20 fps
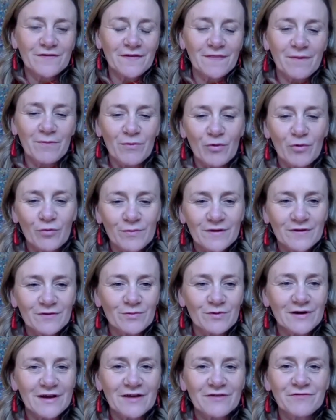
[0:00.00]
At the moment,
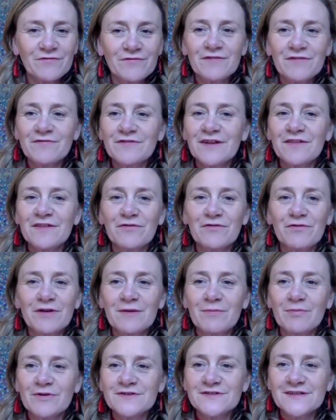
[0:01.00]
we're at
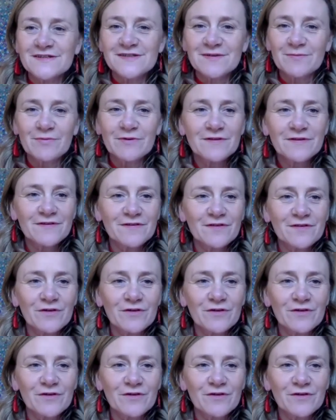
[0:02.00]
53 participants,